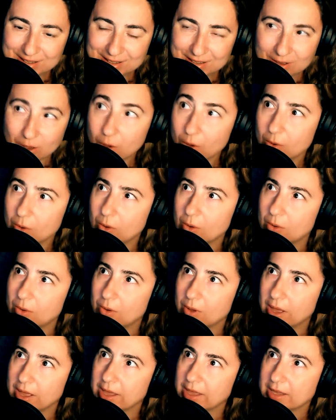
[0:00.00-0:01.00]
Oh,
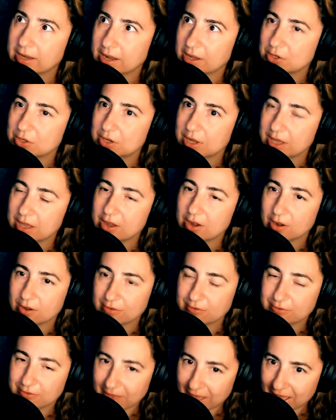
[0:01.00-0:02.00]
I can actually hear a
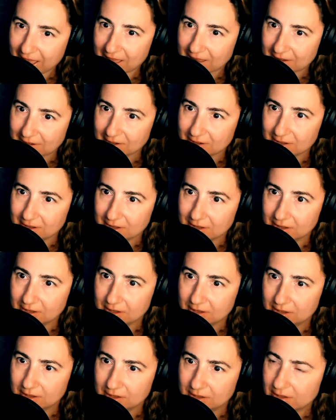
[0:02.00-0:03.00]
fan.
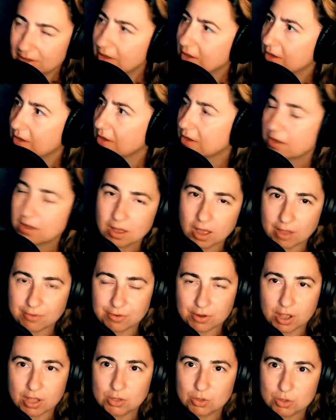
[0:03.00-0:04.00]
I
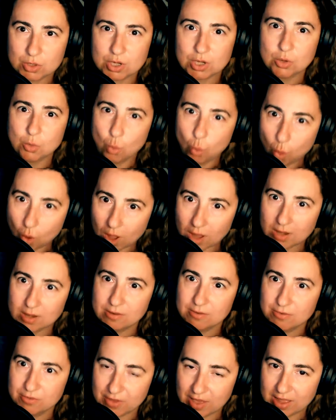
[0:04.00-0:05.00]
forgot to turn one
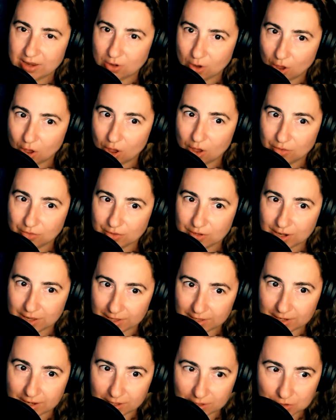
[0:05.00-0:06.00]
fan off, and I
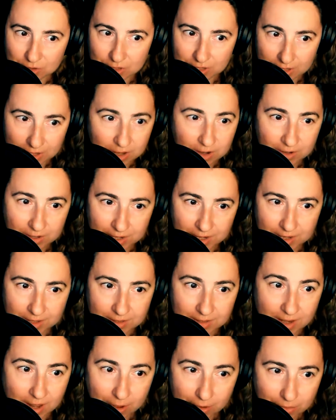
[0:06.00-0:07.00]
can actually hear it
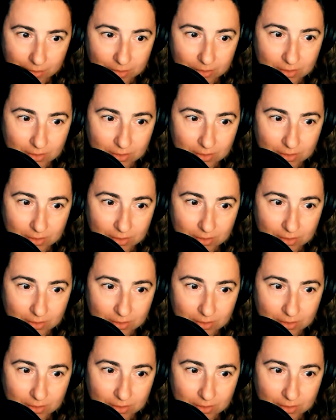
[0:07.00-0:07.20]
now.